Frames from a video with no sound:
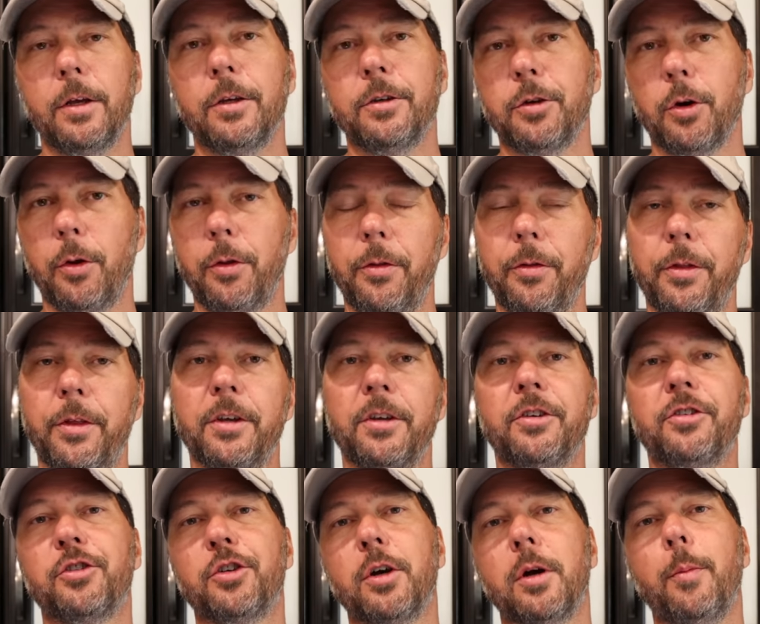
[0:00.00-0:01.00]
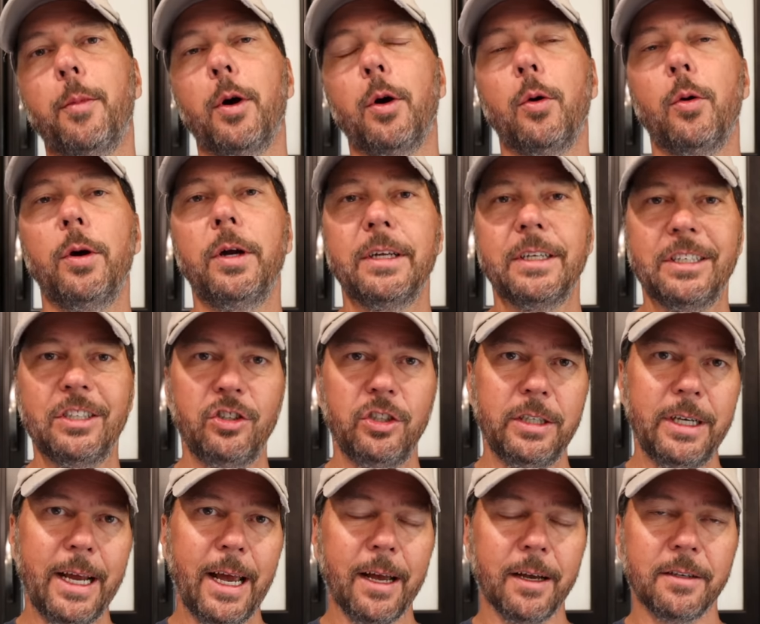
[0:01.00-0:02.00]
So the Cerbo
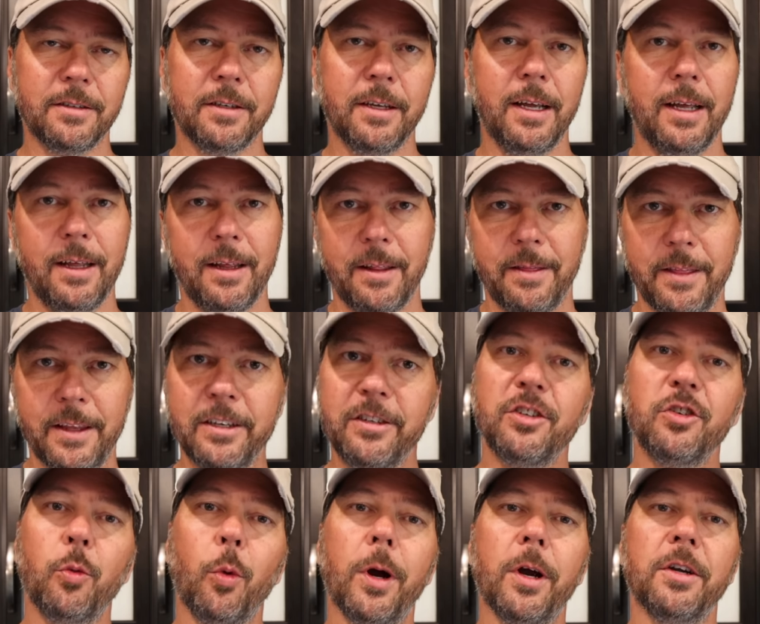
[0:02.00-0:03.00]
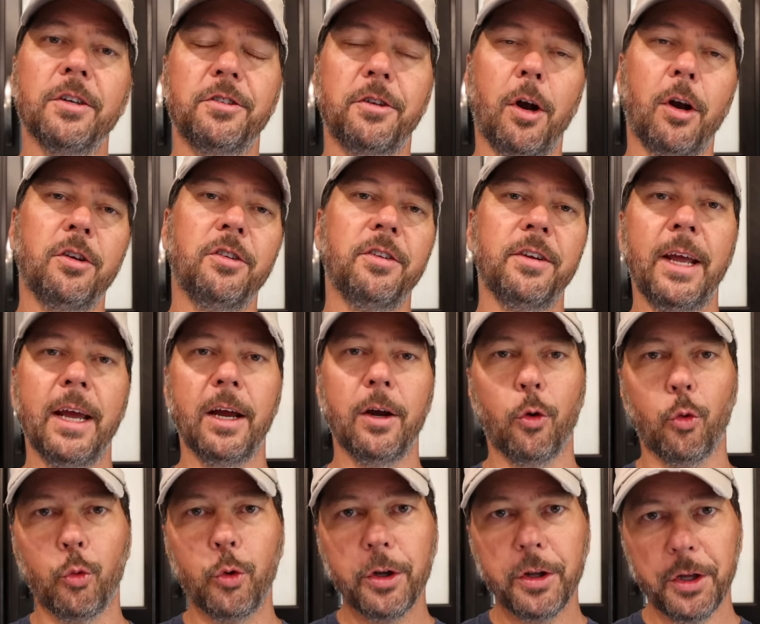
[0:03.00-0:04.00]
GX. This is where it starts to
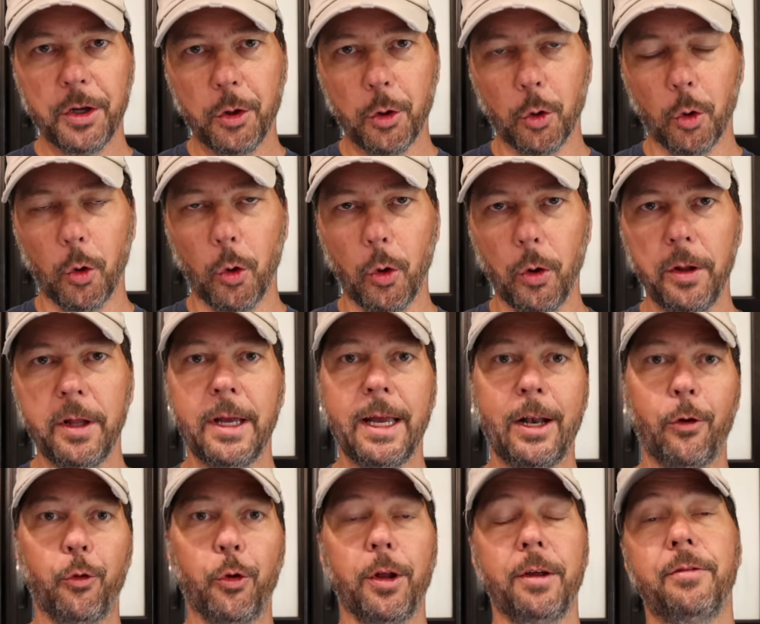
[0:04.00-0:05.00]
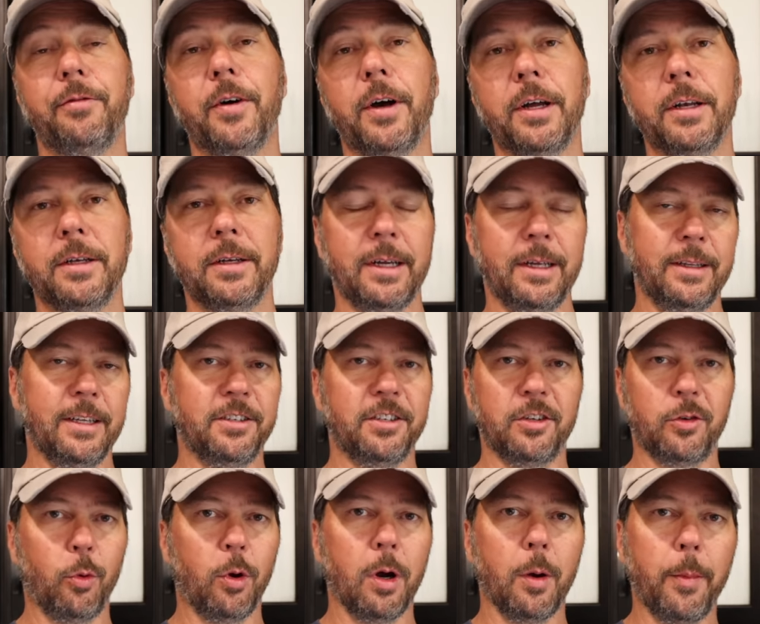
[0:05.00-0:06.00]
get really cool and really fun, and this
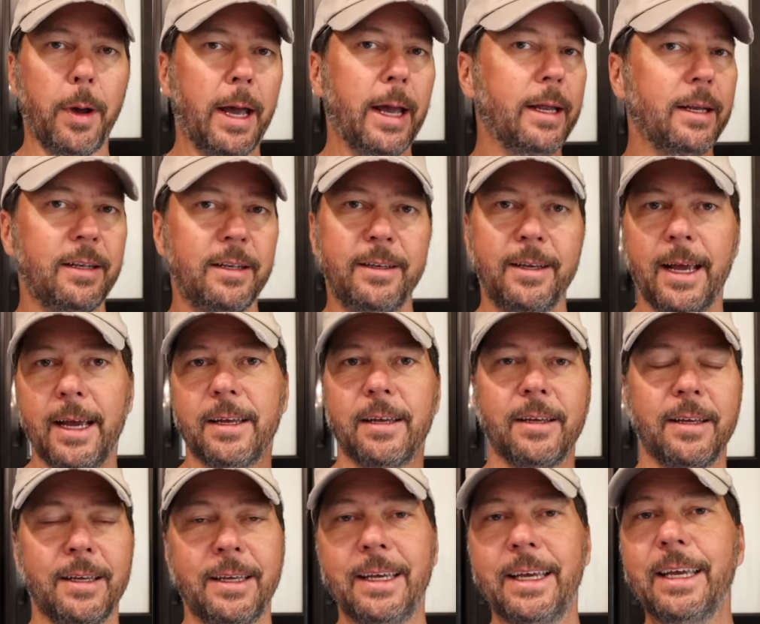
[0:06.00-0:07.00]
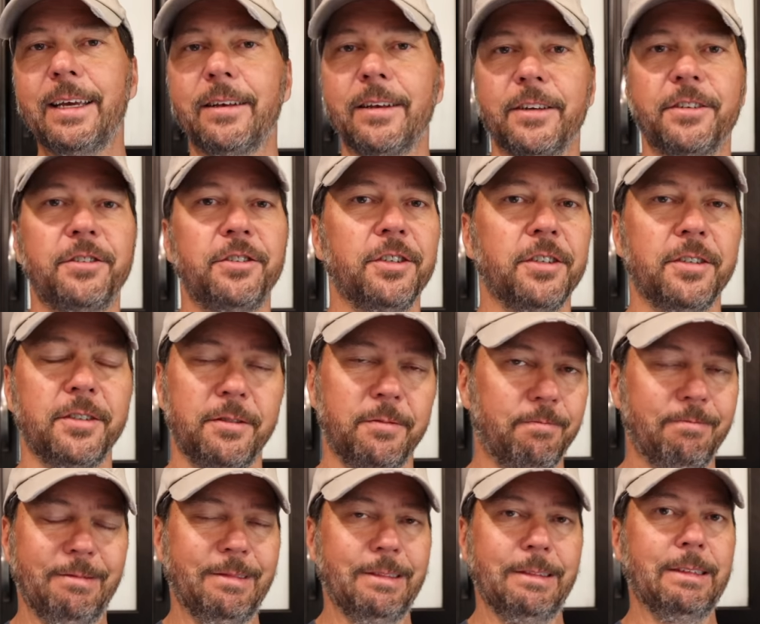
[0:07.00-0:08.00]
is where my tech geekness just
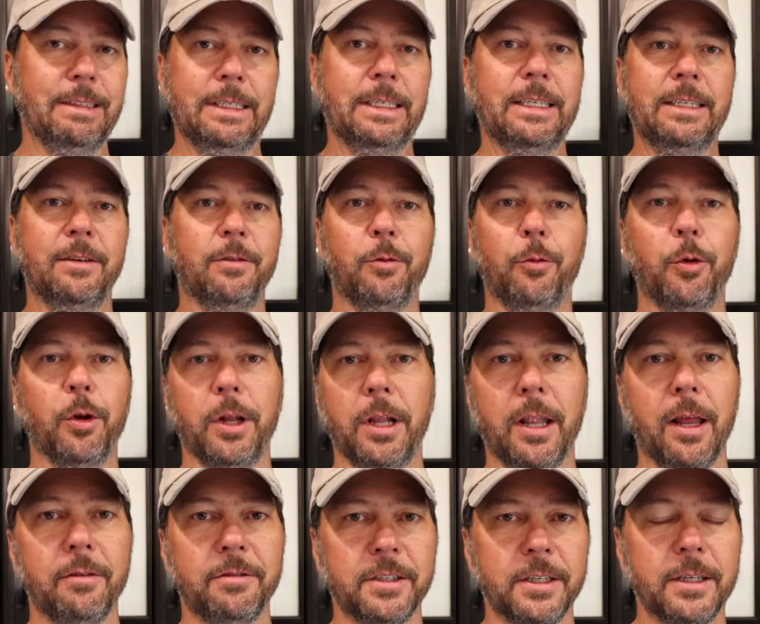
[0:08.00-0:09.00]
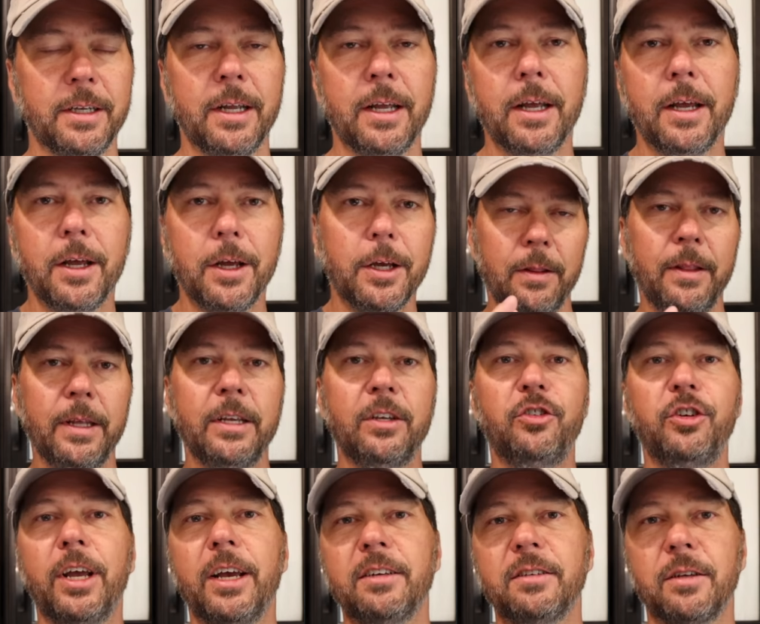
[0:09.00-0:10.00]
really loves it. The
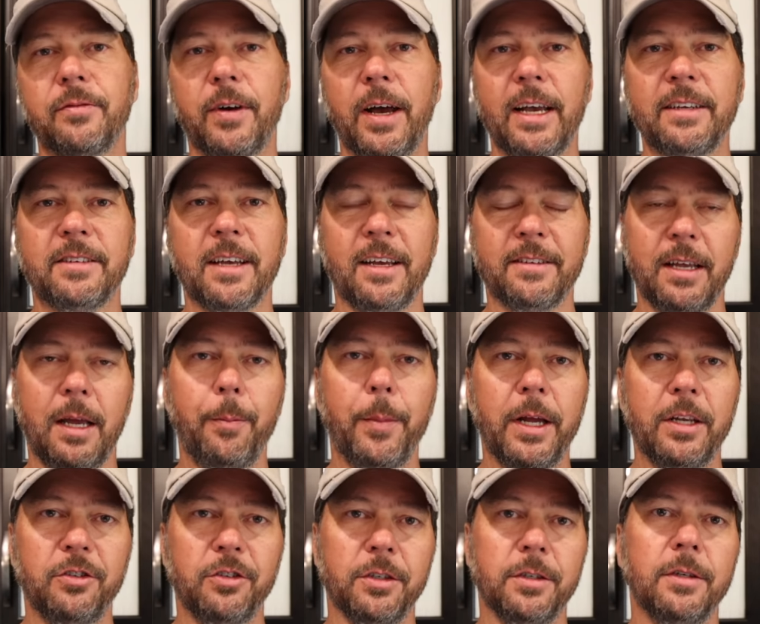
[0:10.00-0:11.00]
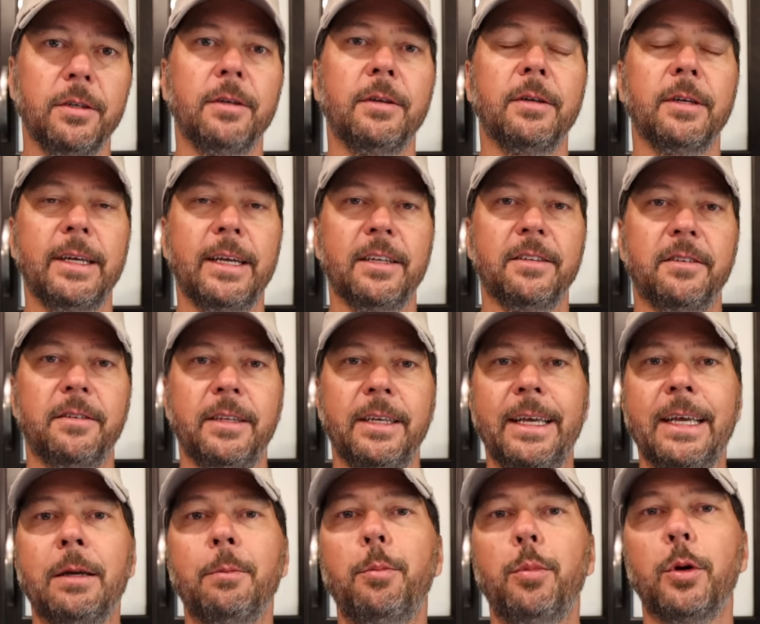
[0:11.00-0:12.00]
GX device, as I mentioned, gets
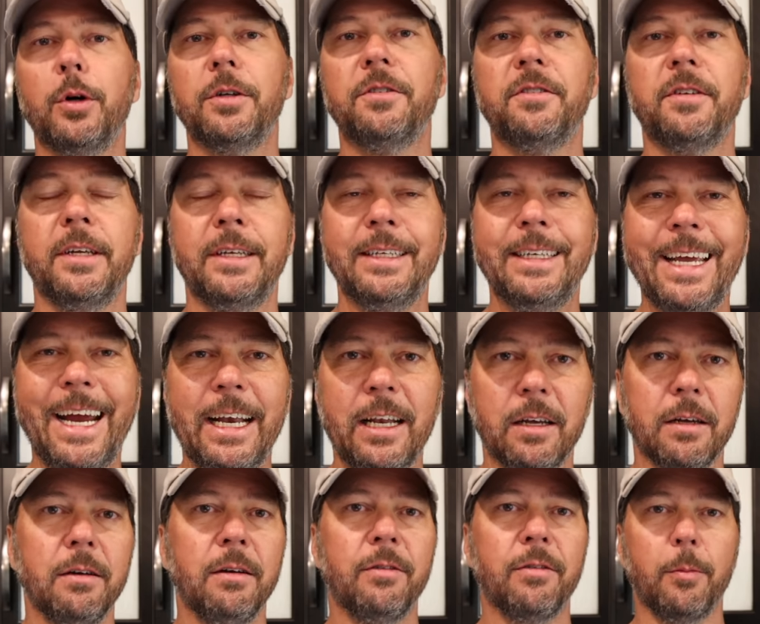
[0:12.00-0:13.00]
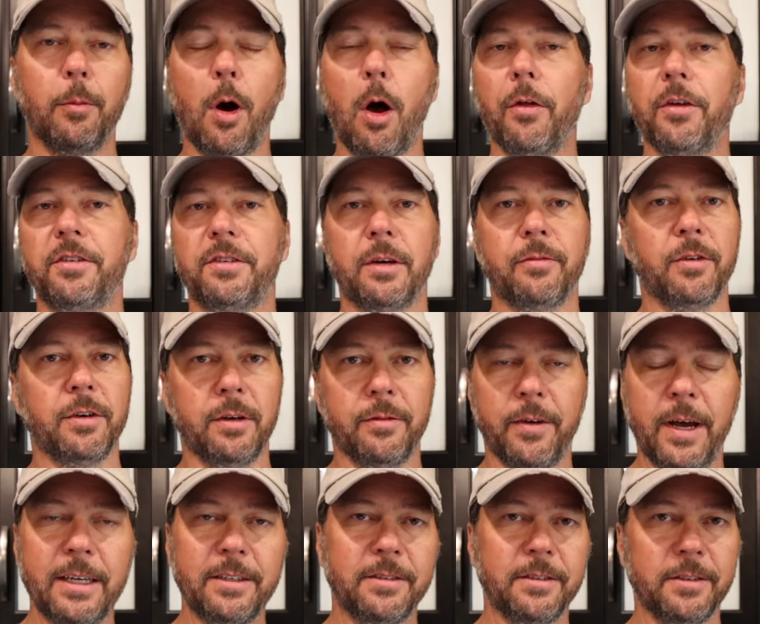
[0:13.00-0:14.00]
the inputs and data from all these different
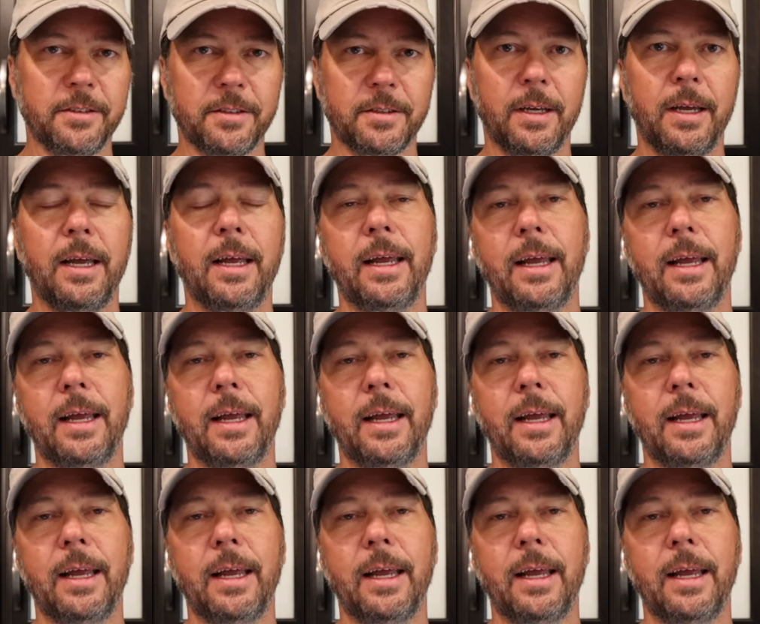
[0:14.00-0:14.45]
devices.